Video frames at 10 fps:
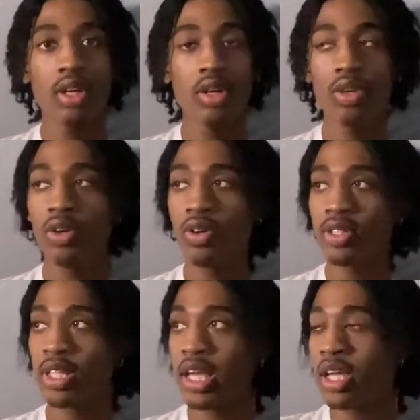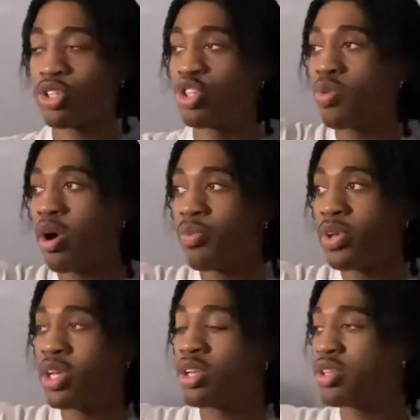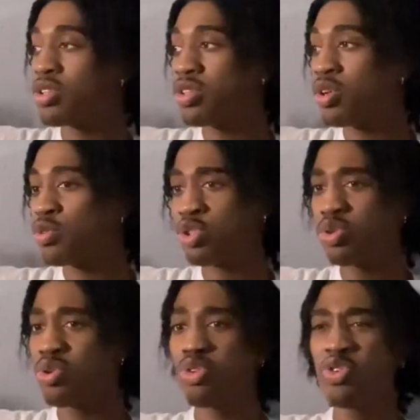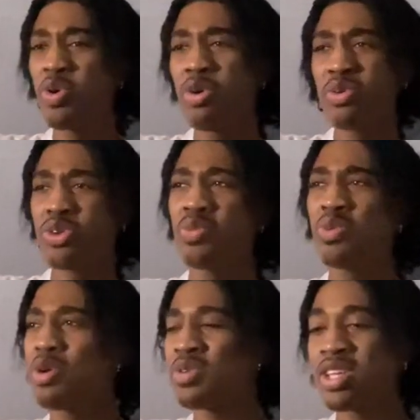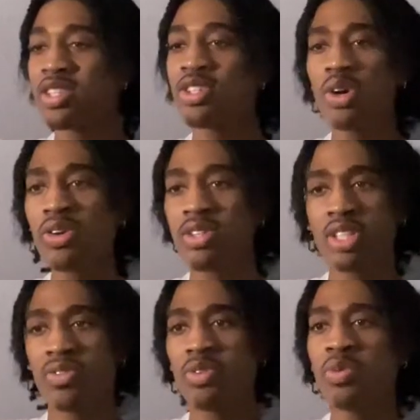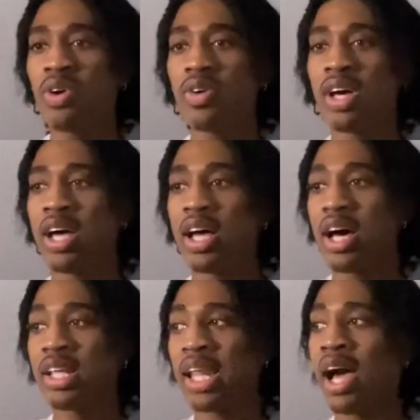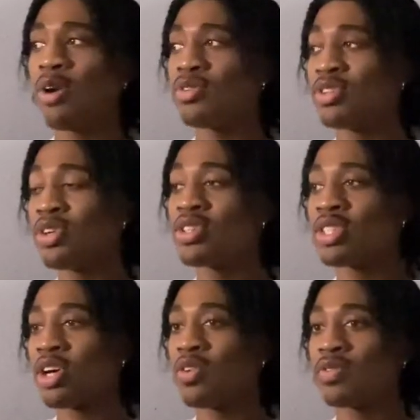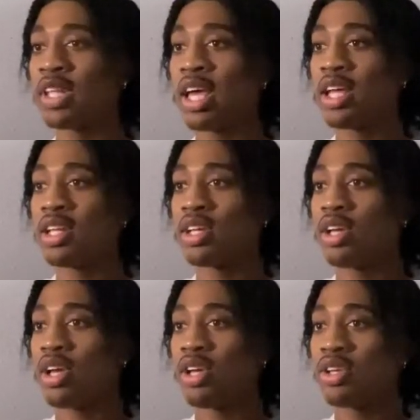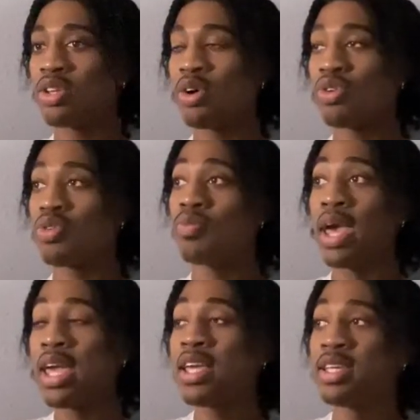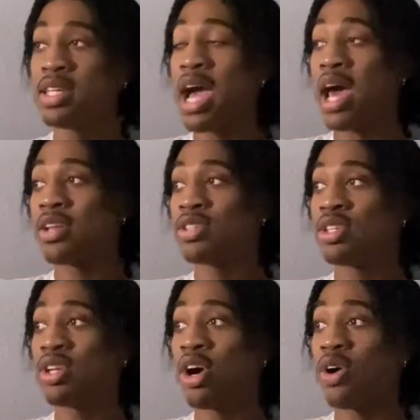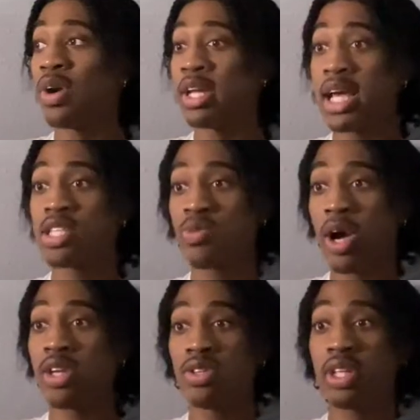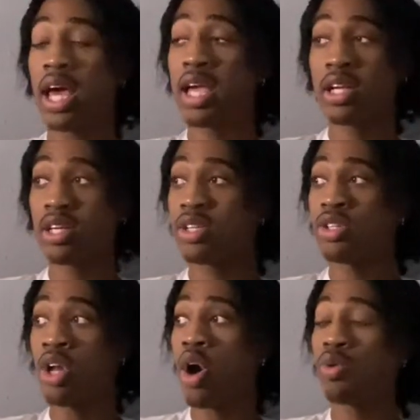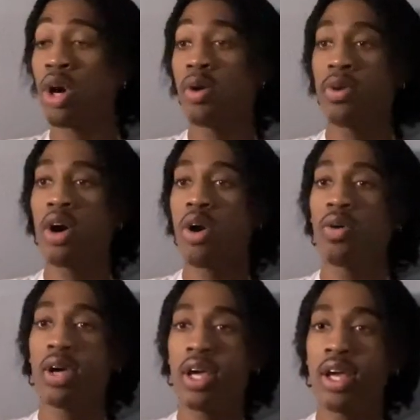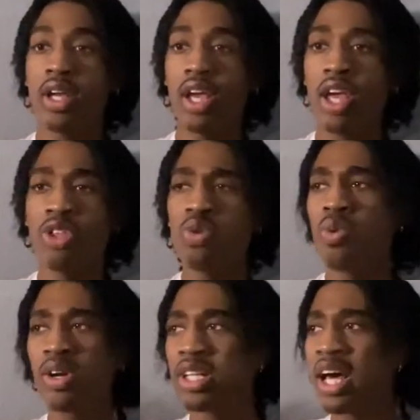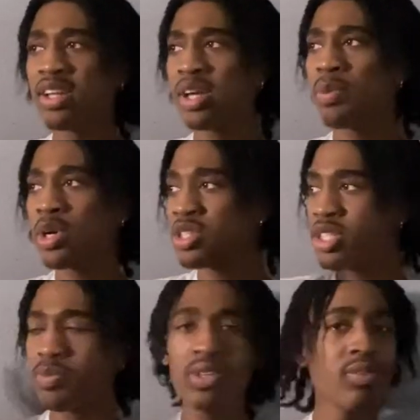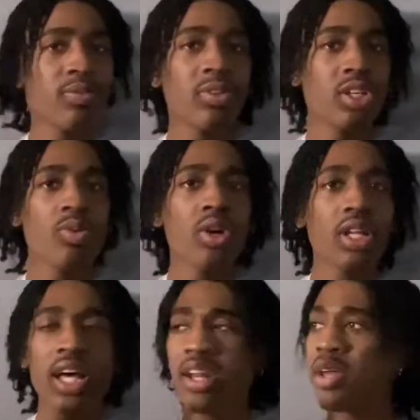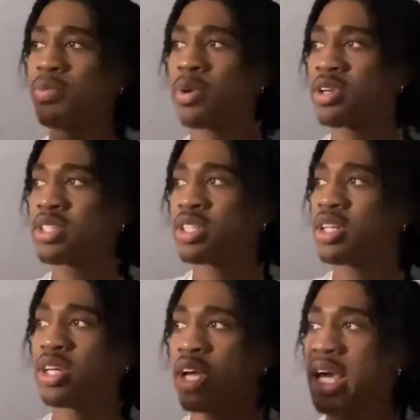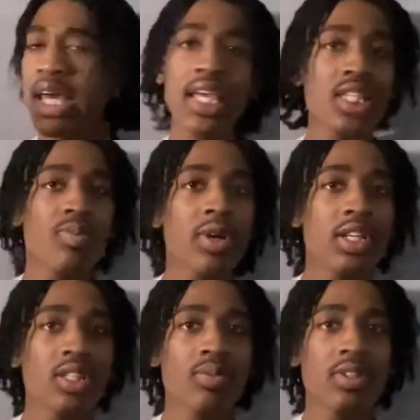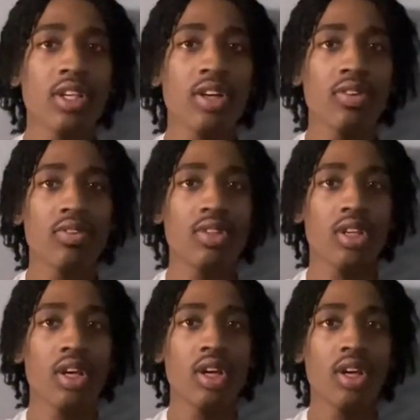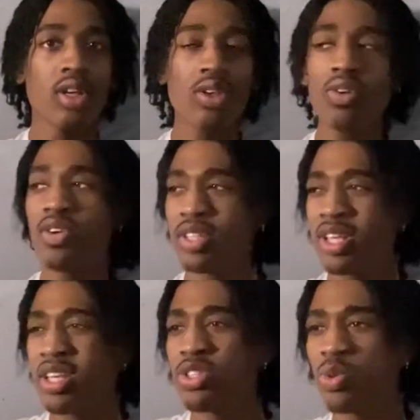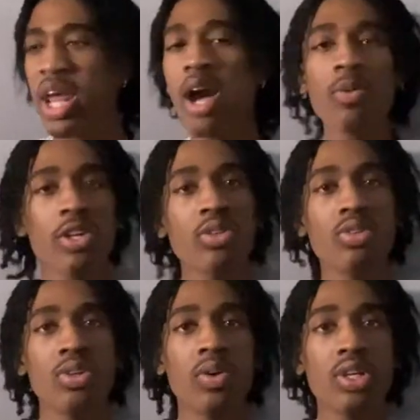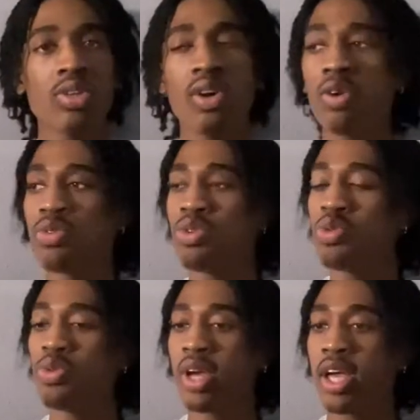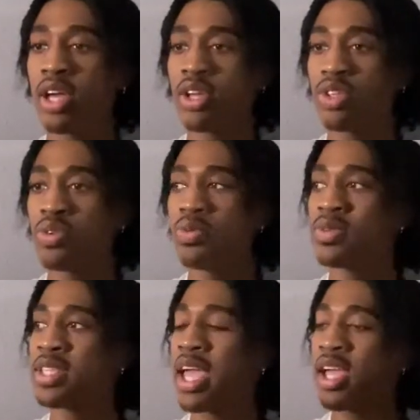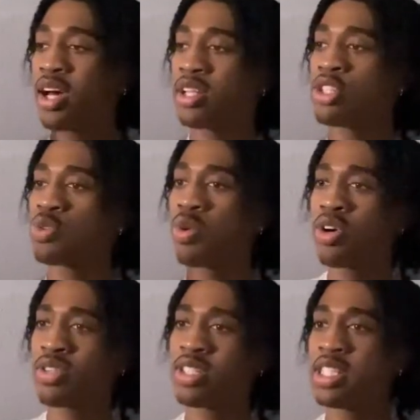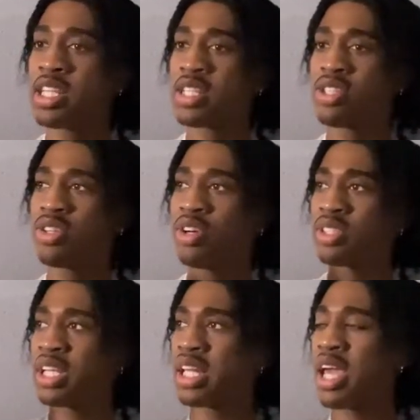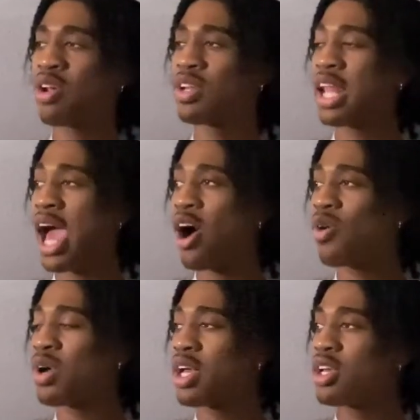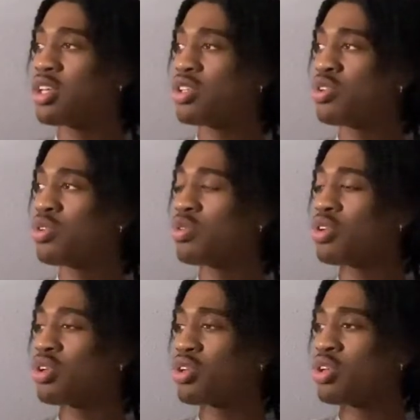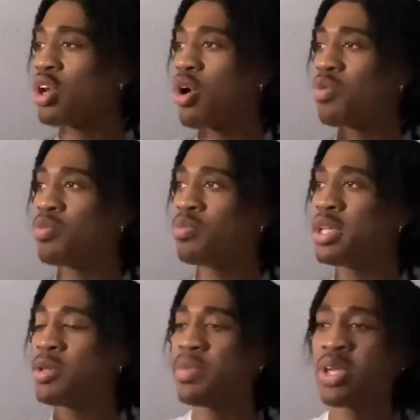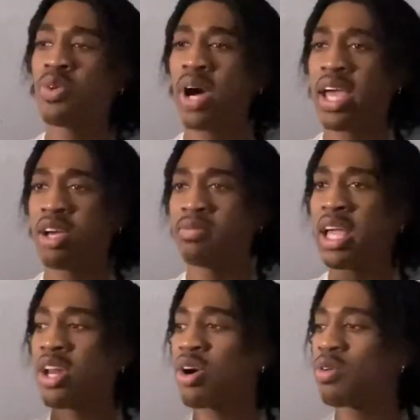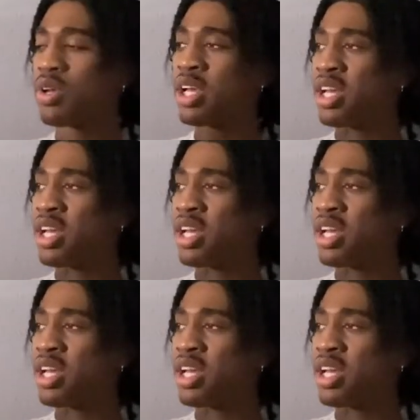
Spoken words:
You know what I'm saying? Because you aren't being, you know, truly. You won't get to know yourself. You won't allow yourself that, you know, you may gotten to know, and that's why you're like, no, no, no. And you won't allow that person to be free. You won't allow that person to express themselves. You know what I'm saying? So now what are you doing? You know, you say, this world is this. You know what I'm saying? They don't allow you know, me to be who I am. They don't.